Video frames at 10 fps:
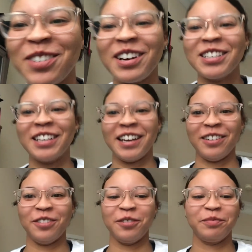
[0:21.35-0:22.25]

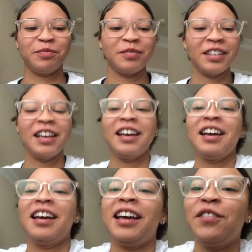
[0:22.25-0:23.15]
channel.
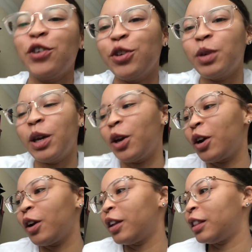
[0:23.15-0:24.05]
If you're new
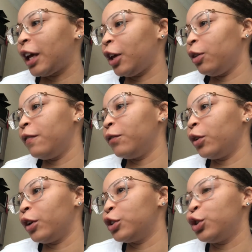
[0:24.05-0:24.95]
here, thank you
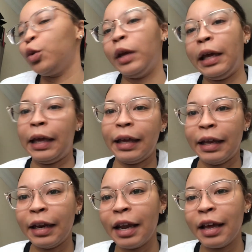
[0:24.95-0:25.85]
for tuning
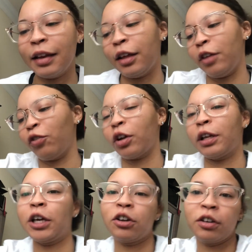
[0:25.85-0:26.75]
in. Thank you for
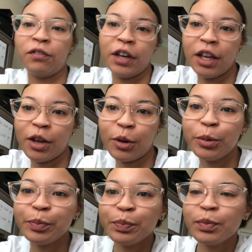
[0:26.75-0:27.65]
clicking on the video.
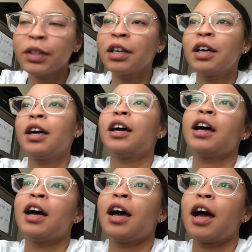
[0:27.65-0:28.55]

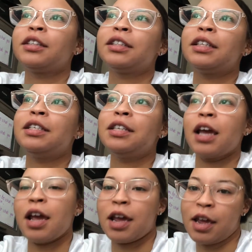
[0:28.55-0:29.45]

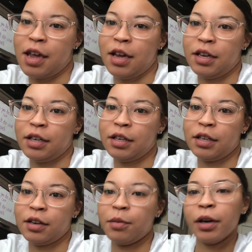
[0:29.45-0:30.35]
Today
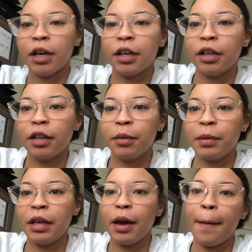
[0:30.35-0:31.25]
we're gonna
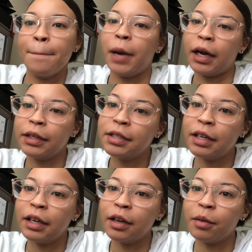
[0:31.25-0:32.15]
be
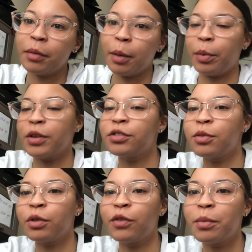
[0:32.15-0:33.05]
unboxing my
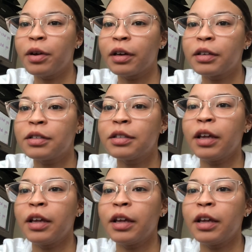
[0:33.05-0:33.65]
Princeton review books